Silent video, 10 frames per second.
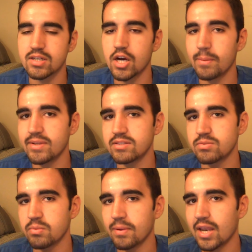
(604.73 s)
comment,
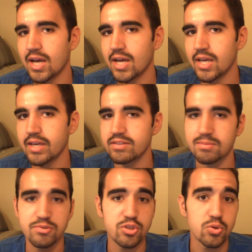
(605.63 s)
reply,
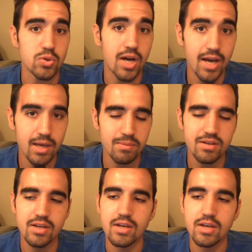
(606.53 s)
subscribe.